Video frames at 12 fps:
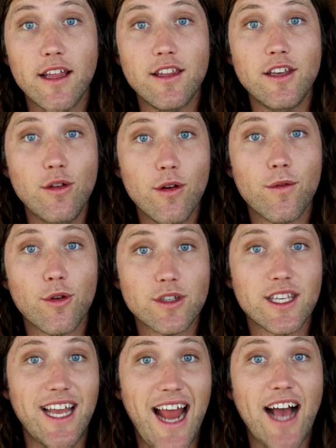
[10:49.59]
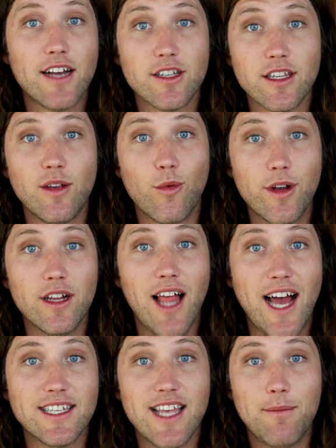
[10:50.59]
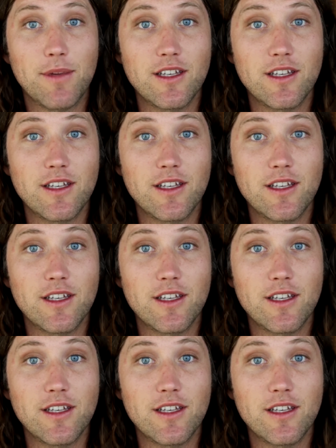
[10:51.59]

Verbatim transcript: that the universe can actually realize that,